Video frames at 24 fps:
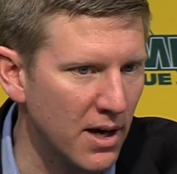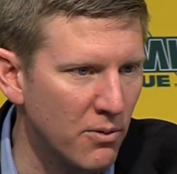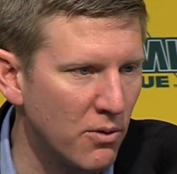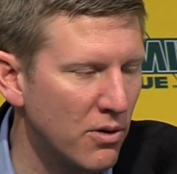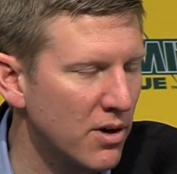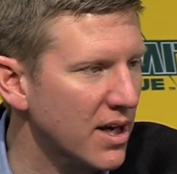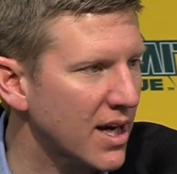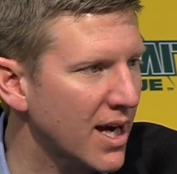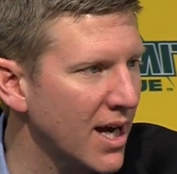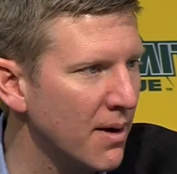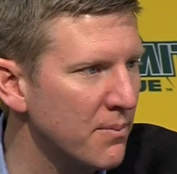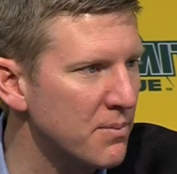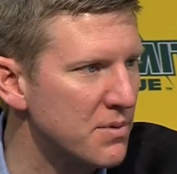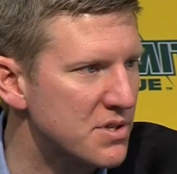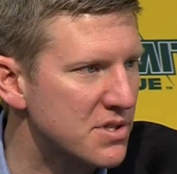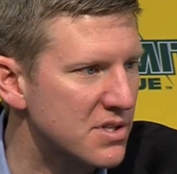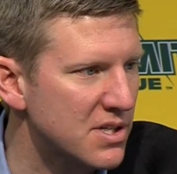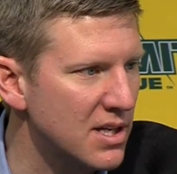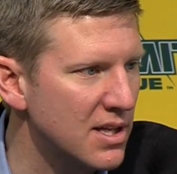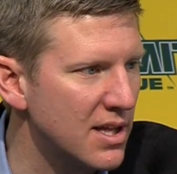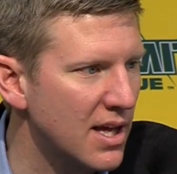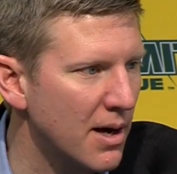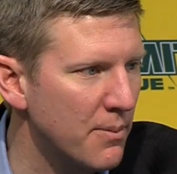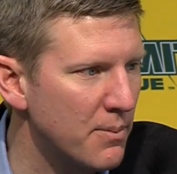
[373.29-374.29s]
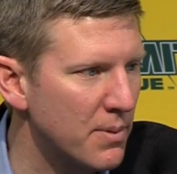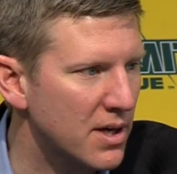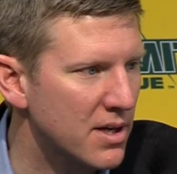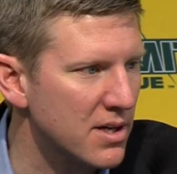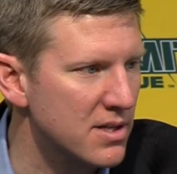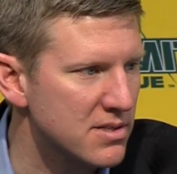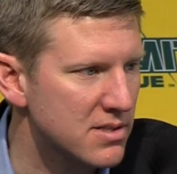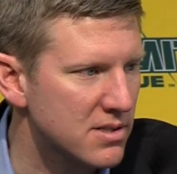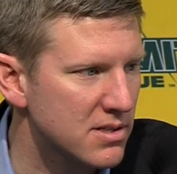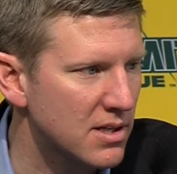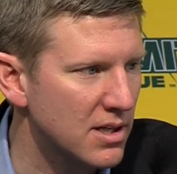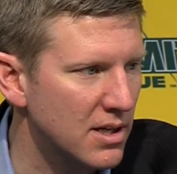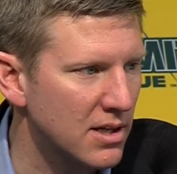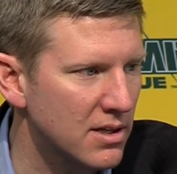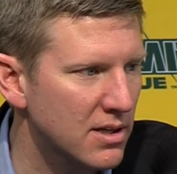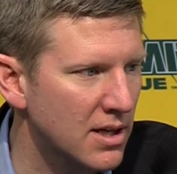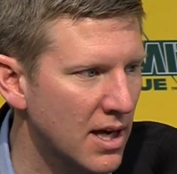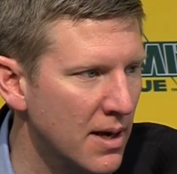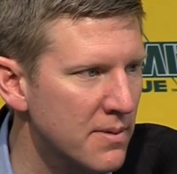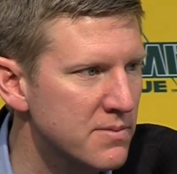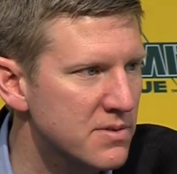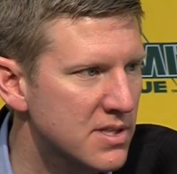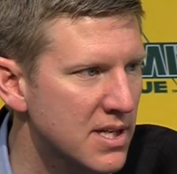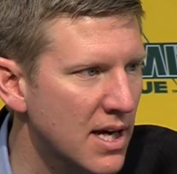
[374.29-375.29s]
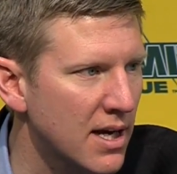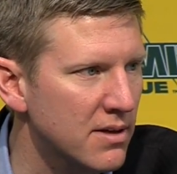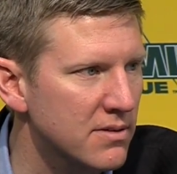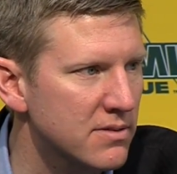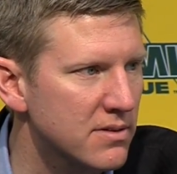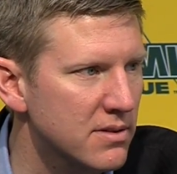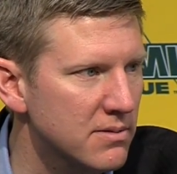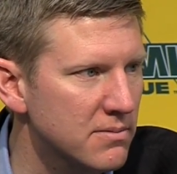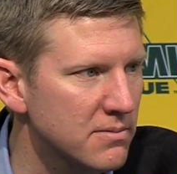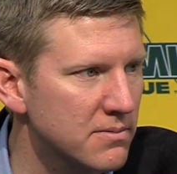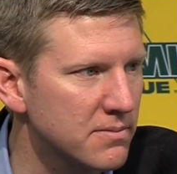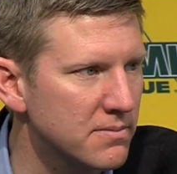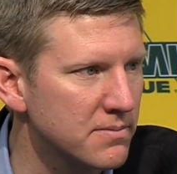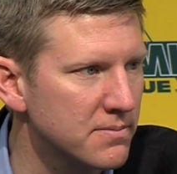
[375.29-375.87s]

I want Cam to see that because Cam's talented.